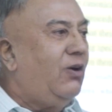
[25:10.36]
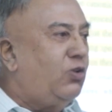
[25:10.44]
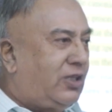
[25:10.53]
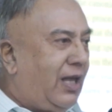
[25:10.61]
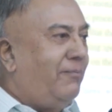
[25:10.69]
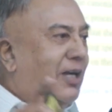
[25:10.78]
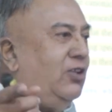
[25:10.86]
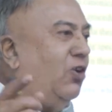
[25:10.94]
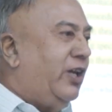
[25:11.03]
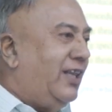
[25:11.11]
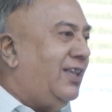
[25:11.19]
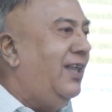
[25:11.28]
Ursa
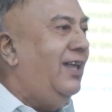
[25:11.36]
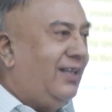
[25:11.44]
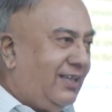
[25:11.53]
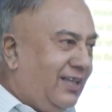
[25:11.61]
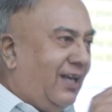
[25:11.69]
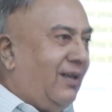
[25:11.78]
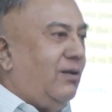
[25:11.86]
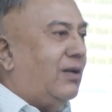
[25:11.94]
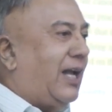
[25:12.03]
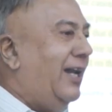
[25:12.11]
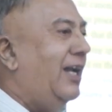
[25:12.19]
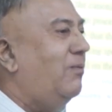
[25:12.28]
Minoris, the
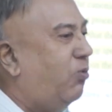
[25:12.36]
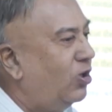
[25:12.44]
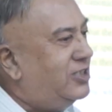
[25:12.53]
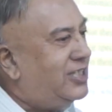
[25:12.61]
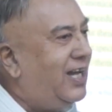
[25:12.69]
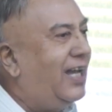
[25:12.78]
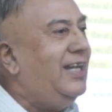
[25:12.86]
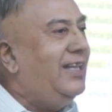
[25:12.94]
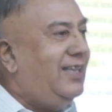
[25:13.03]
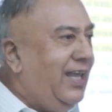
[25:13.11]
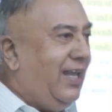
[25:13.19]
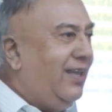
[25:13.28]
current pole star
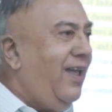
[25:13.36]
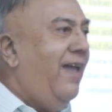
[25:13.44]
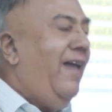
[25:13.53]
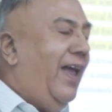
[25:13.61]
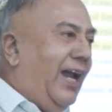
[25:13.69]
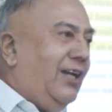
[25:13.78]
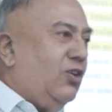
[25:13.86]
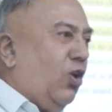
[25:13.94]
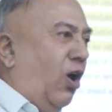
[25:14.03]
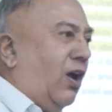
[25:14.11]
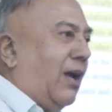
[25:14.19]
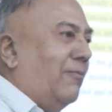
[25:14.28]
is seen. And
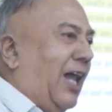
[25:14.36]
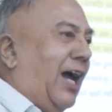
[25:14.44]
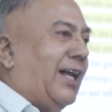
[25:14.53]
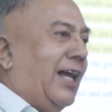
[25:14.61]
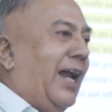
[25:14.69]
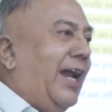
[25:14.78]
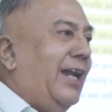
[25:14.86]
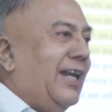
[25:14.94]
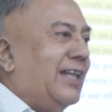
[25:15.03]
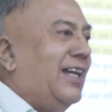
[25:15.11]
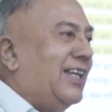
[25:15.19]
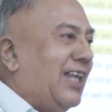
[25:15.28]
so Kamalakara and
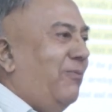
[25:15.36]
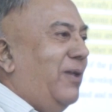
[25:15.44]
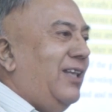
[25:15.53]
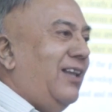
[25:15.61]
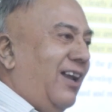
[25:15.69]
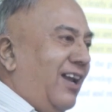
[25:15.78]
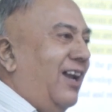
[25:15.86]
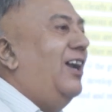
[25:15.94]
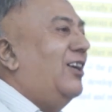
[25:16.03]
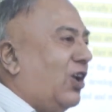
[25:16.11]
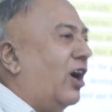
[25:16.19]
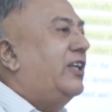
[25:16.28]
others have been
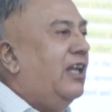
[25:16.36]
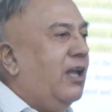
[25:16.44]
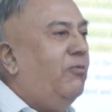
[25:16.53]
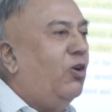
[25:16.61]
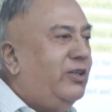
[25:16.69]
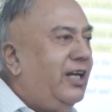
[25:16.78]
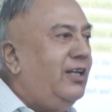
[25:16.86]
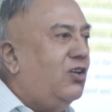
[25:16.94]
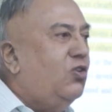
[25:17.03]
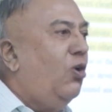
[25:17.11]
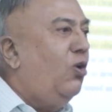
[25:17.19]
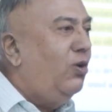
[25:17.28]
talking about it,
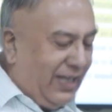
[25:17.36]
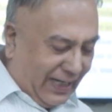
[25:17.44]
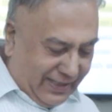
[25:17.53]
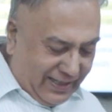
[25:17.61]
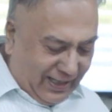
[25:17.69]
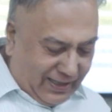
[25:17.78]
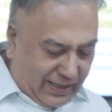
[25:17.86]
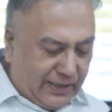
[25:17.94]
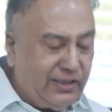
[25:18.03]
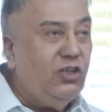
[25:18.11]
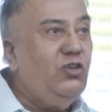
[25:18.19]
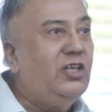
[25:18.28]
so that this
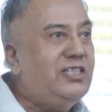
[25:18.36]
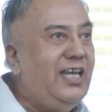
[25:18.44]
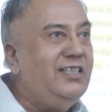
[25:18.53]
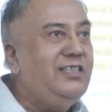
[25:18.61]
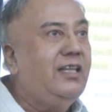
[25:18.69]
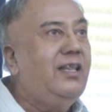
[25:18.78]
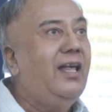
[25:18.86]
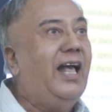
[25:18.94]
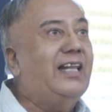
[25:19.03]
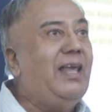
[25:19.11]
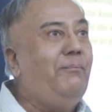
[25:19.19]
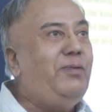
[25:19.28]
continuous change is
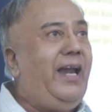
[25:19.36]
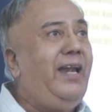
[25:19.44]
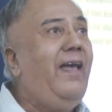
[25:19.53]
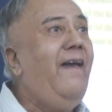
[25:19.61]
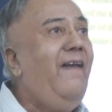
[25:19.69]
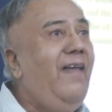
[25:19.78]
accepted.